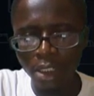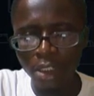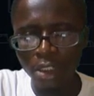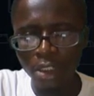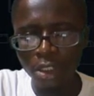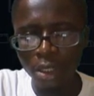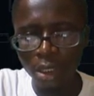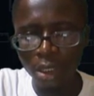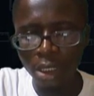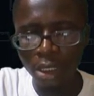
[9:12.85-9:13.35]

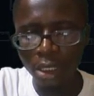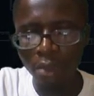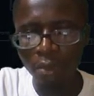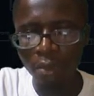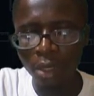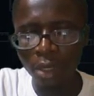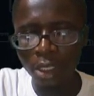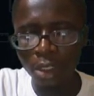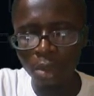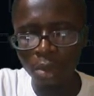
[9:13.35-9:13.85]
such that
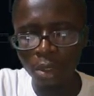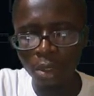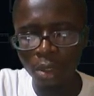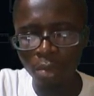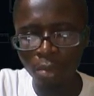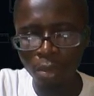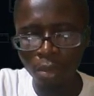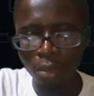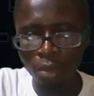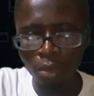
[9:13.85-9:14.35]
when you
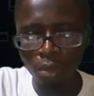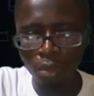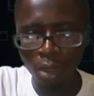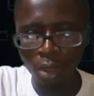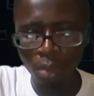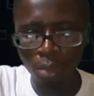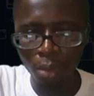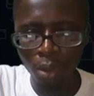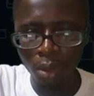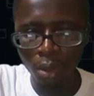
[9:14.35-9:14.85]
remove
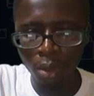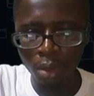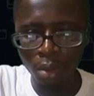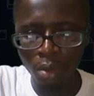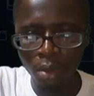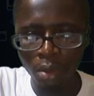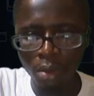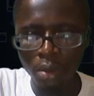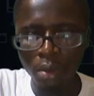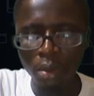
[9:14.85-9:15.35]
one
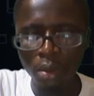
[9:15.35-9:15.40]
ball,